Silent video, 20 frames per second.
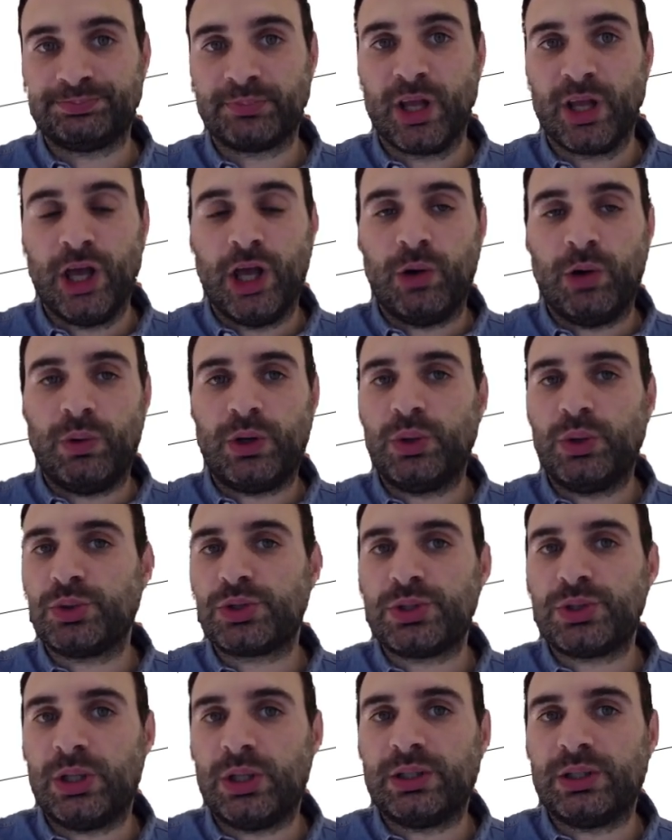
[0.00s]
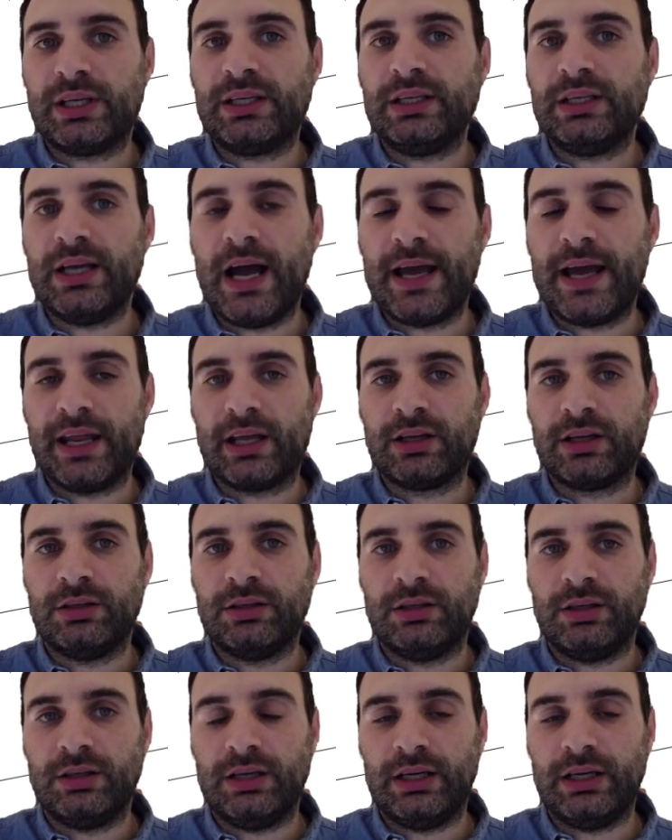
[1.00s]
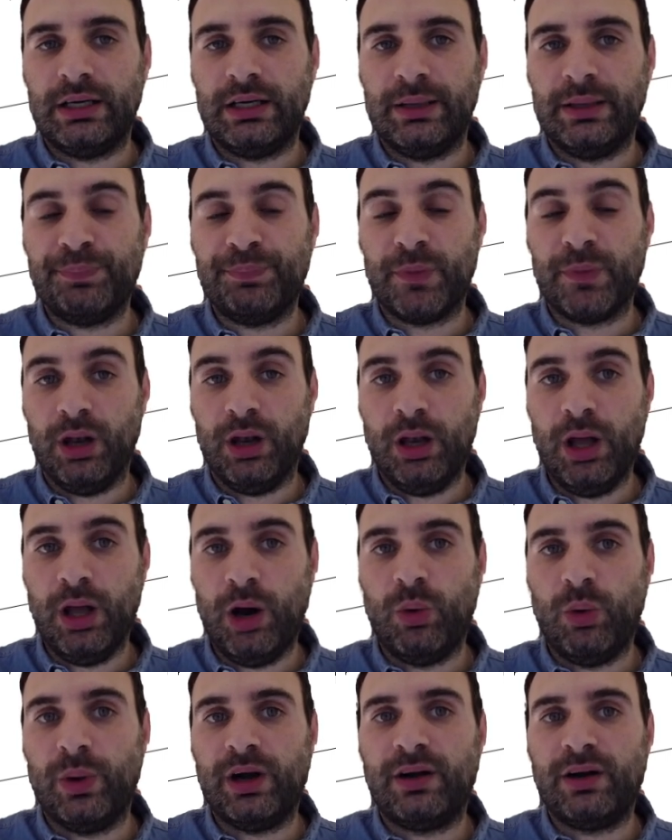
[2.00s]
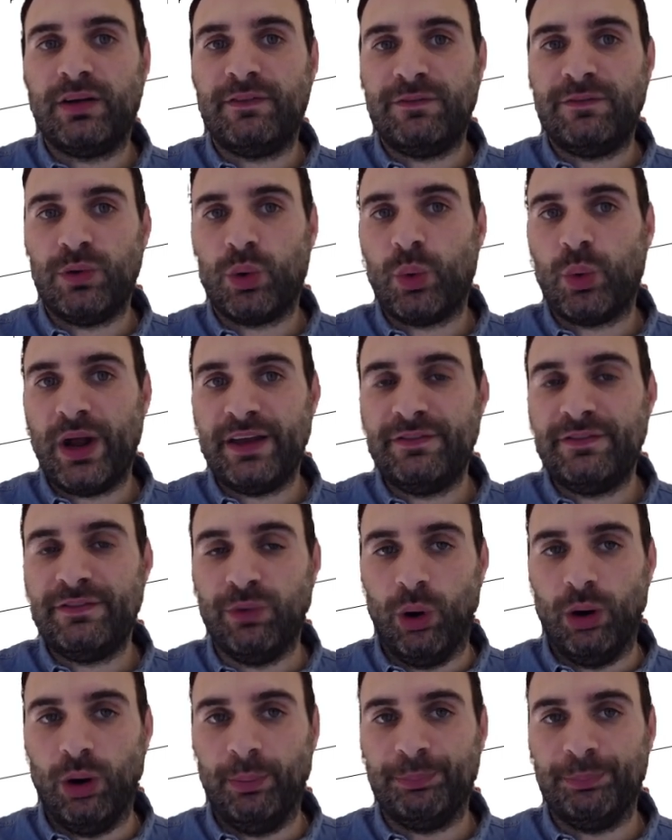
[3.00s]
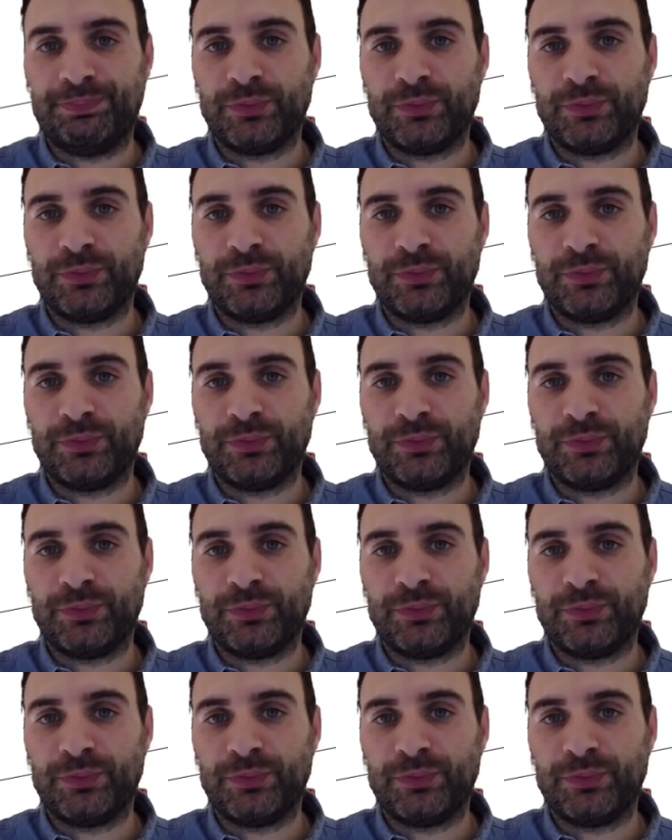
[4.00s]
we could start declining lower for wave 4.